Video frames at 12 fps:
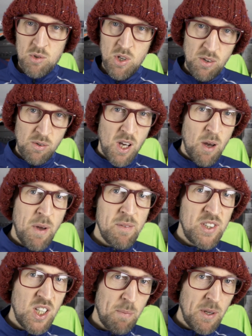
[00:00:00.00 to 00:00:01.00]
So a bit
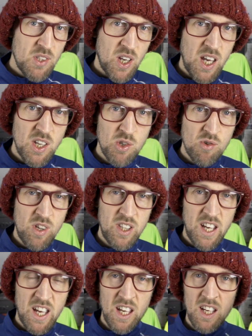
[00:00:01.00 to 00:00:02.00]
of a dip into history
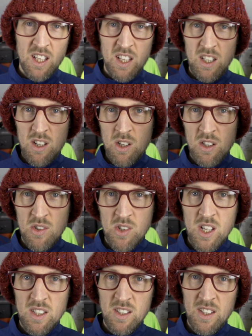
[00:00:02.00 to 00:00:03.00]
there. You can
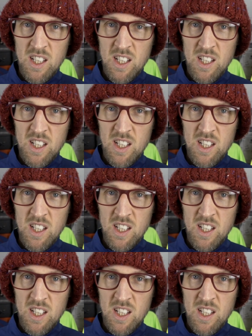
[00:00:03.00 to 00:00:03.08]
see that